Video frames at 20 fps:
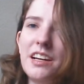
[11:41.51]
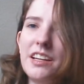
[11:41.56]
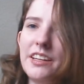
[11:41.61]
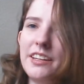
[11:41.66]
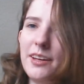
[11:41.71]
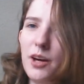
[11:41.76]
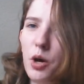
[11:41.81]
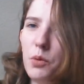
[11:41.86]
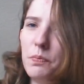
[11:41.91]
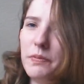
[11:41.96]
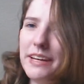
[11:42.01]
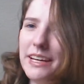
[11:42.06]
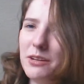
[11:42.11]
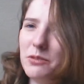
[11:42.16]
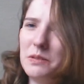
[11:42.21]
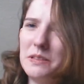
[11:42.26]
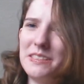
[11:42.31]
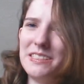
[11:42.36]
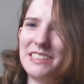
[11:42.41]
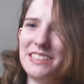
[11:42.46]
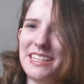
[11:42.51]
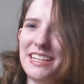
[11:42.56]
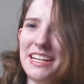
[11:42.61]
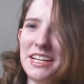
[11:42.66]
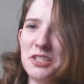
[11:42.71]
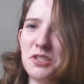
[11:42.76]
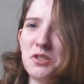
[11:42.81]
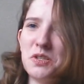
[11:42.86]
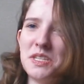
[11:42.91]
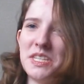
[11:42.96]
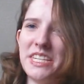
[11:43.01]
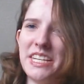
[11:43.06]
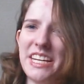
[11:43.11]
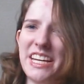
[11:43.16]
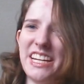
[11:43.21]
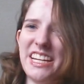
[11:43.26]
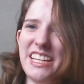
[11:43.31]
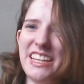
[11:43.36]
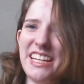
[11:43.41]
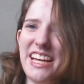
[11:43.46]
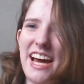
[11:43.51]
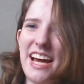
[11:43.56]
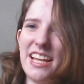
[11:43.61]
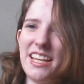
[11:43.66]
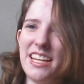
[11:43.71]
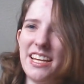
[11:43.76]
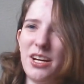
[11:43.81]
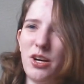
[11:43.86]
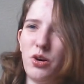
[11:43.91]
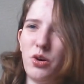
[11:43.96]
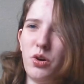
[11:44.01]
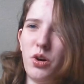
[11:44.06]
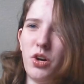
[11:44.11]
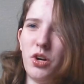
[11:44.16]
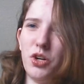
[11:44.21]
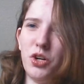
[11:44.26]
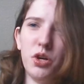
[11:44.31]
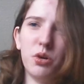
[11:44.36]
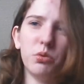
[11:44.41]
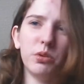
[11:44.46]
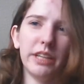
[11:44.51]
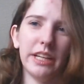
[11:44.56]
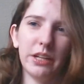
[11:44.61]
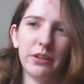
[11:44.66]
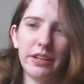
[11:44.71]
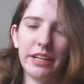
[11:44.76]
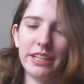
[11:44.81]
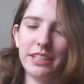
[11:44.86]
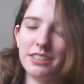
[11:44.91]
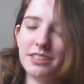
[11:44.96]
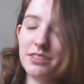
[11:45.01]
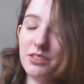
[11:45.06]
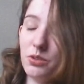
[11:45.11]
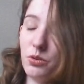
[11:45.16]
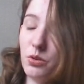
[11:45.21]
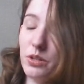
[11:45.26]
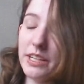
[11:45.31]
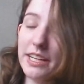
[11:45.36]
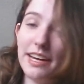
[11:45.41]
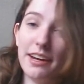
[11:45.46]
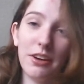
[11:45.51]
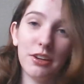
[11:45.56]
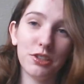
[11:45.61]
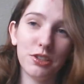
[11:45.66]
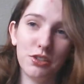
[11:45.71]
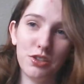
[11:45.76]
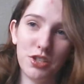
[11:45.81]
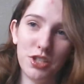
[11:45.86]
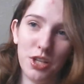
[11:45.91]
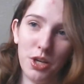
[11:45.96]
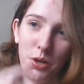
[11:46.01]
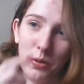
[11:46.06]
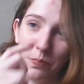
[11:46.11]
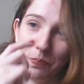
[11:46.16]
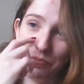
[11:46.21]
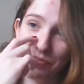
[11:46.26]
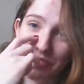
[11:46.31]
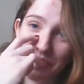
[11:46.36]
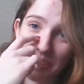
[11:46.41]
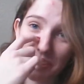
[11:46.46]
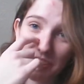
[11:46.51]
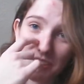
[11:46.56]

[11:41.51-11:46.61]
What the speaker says: The opening was interesting in that there are no lyrics or characters shown.